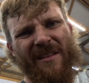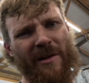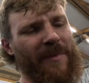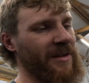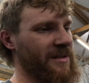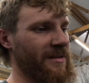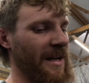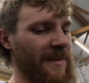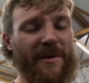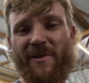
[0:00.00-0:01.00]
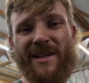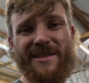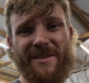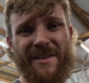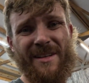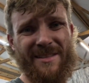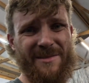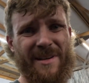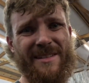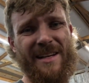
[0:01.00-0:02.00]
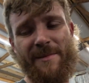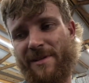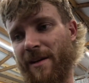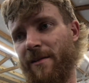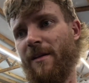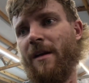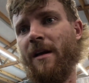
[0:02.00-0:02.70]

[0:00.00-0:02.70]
only person's time I'm wasting if it does is my time. So